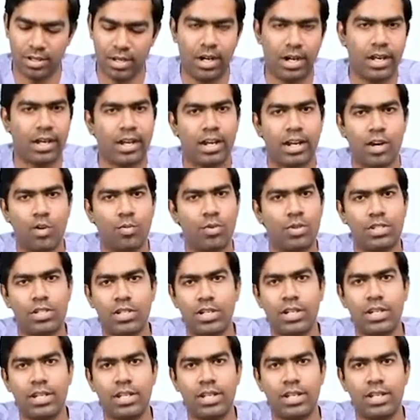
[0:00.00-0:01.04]
And again, how much it
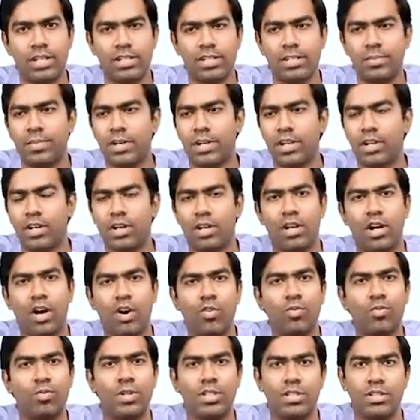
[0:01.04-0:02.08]
will decrease depending on
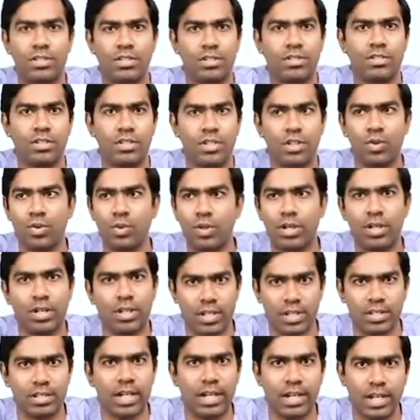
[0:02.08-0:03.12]
how much urine
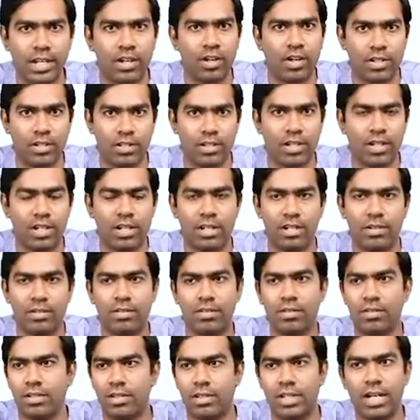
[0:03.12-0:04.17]
is getting concentrated.
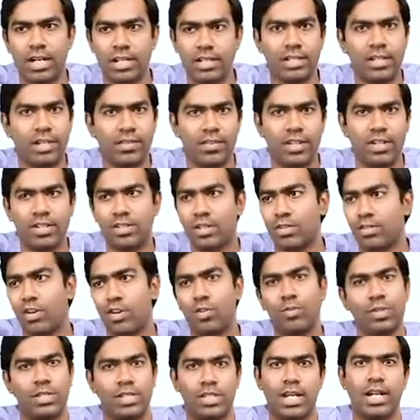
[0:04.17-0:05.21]
That is an evidence of how
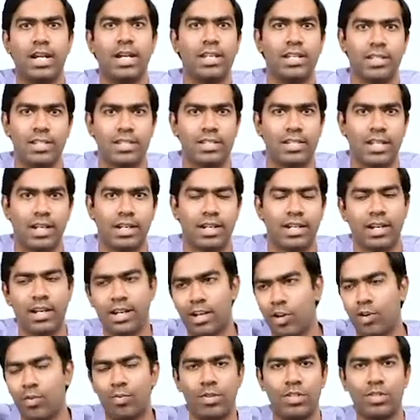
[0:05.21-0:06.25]
much ADH is acting and
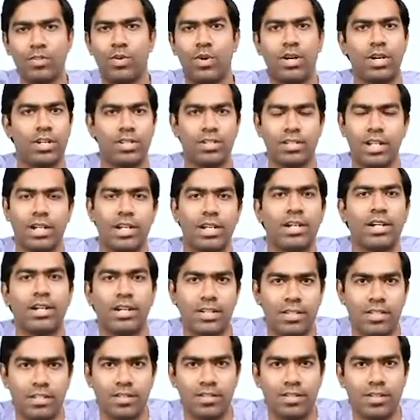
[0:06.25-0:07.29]
how much water is getting
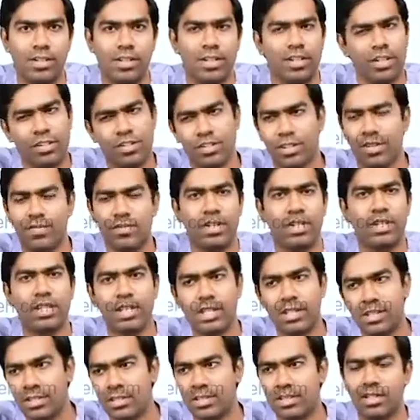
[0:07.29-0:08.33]
conserved. So everything
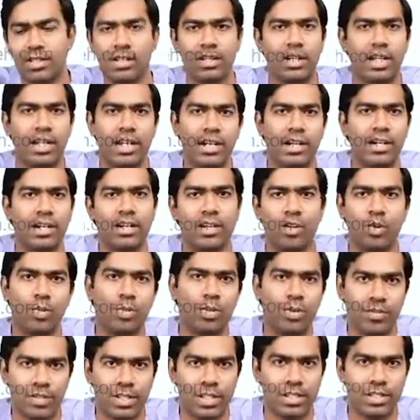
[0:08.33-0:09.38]
is linked and looped
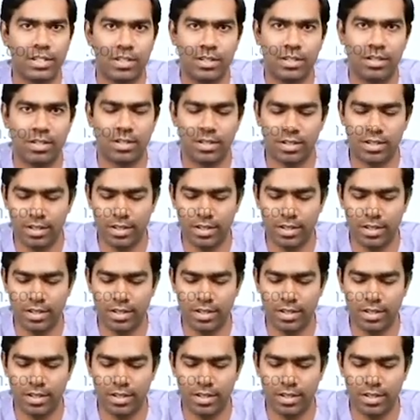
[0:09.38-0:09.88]
with each other.